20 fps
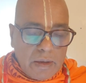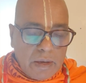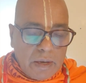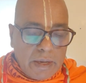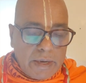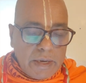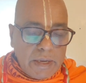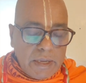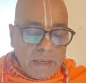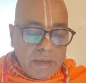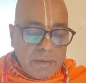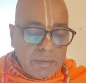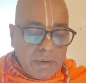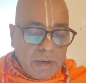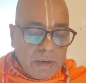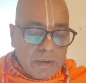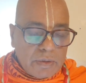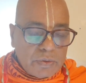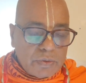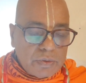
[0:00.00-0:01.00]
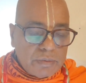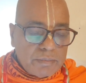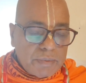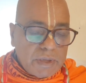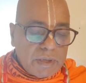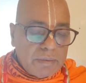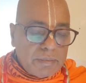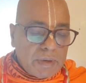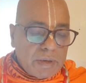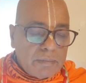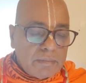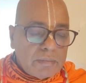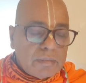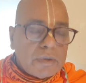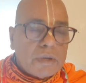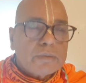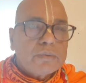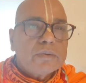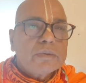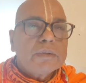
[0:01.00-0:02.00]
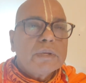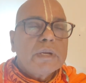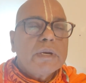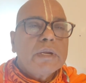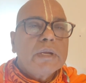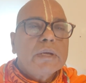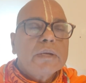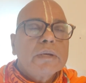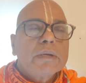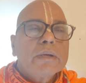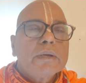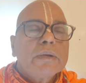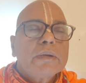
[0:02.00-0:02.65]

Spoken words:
Hari Iva Antum Ivam Gatutariya.